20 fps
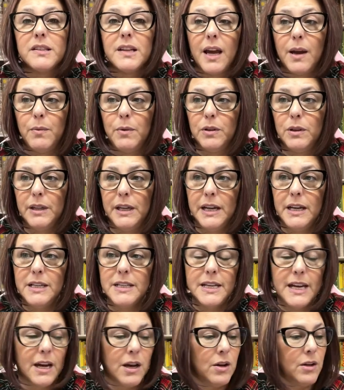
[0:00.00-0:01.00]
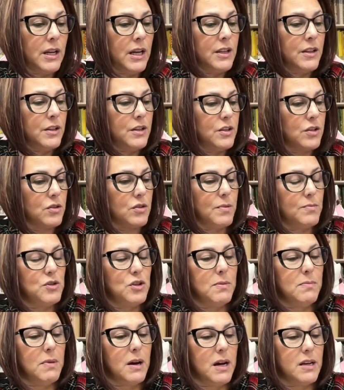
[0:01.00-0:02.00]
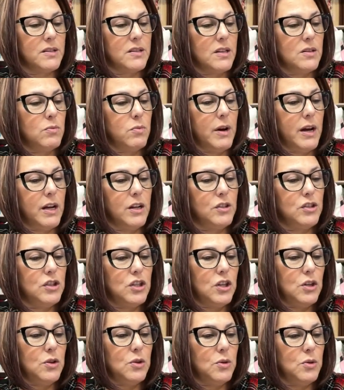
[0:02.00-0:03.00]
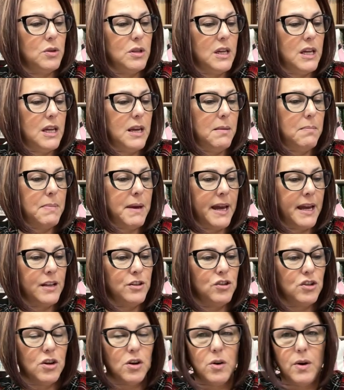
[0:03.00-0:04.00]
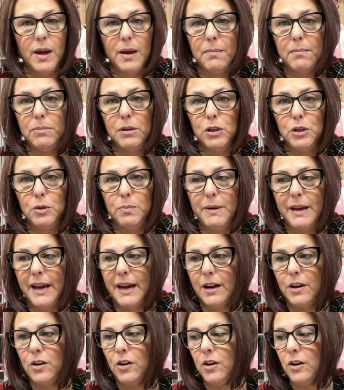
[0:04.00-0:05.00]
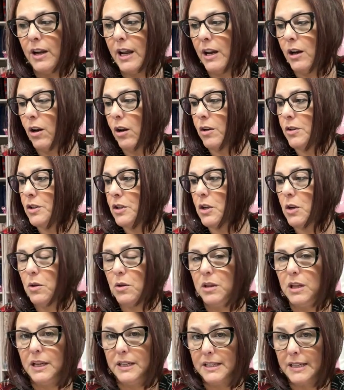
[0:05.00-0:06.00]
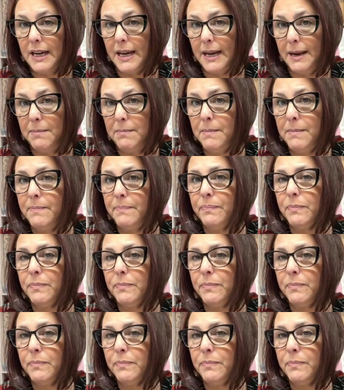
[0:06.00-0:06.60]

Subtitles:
I will link down in the description box as well to the banjo and blue pattern and also the dime.